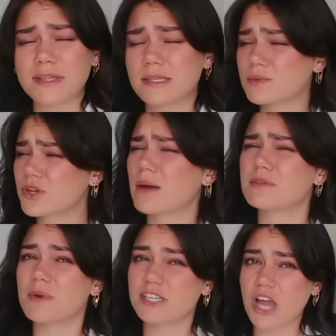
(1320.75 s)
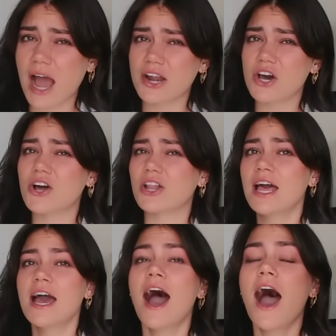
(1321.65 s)
and subscribe to my channel.
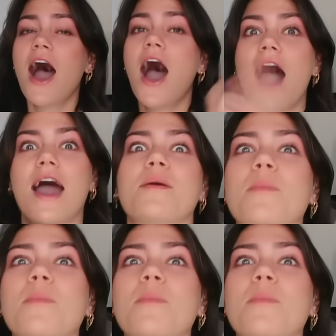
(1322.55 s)
I